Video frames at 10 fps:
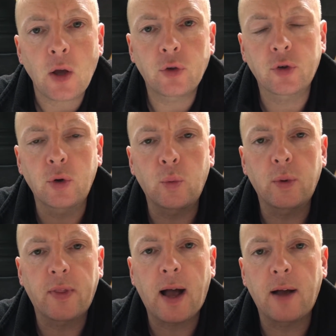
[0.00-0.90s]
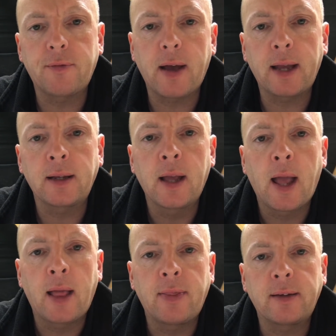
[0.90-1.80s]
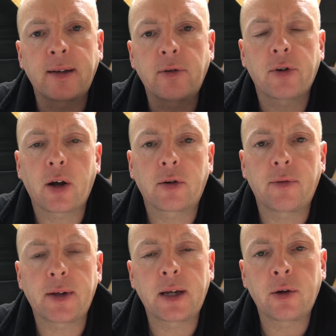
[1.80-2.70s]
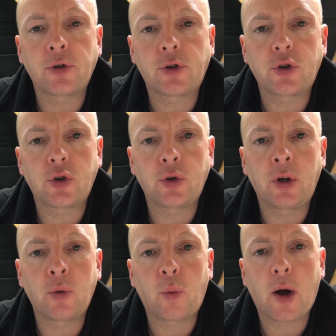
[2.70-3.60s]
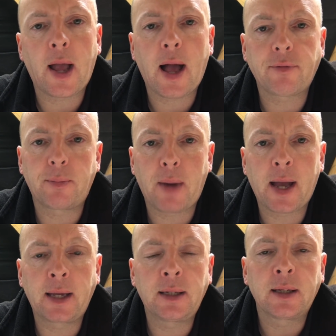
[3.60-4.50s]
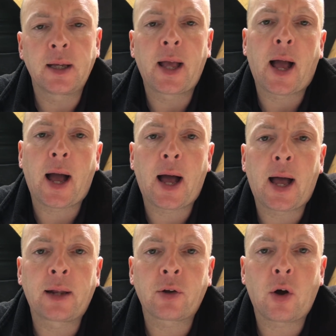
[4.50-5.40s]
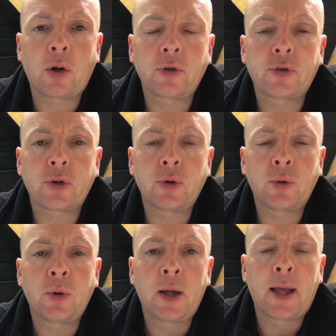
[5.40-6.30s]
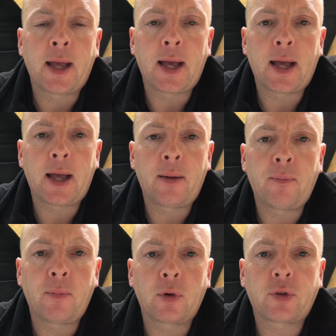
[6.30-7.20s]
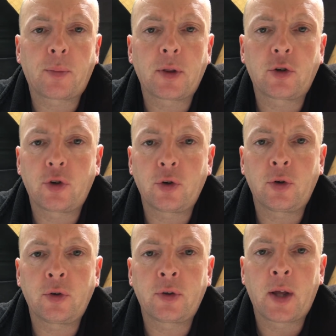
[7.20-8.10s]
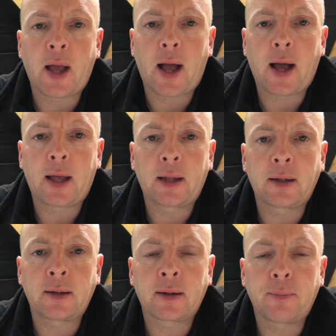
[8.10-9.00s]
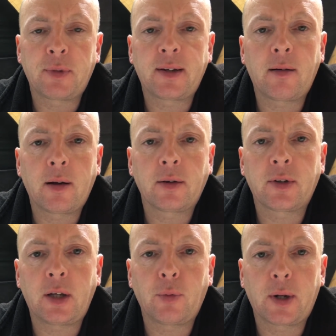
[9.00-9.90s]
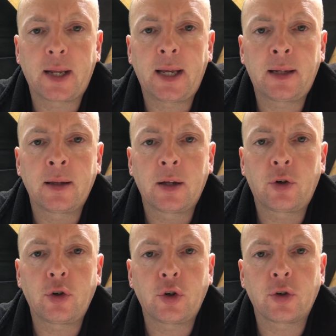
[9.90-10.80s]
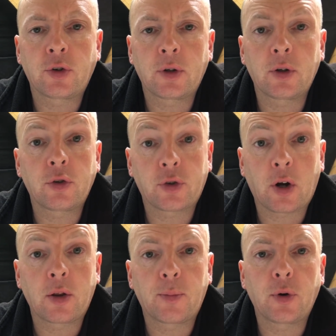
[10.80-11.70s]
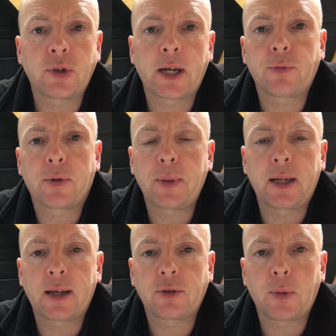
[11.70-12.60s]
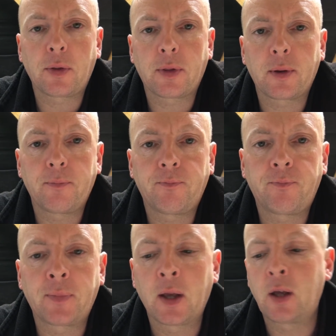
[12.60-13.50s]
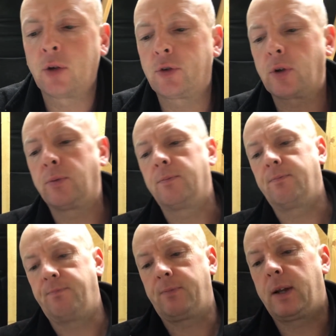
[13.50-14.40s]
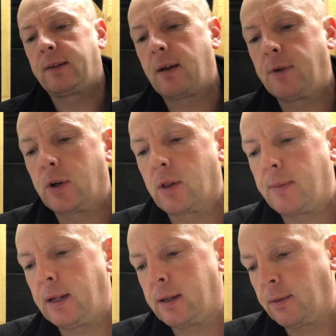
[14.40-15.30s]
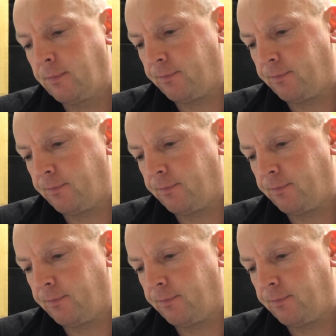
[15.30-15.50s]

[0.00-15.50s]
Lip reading: So with that effect, this introductory video is to show you what I have in mind, and also some of the tools and materials that you will need to just start the project with me next month. So let's have a look at the building.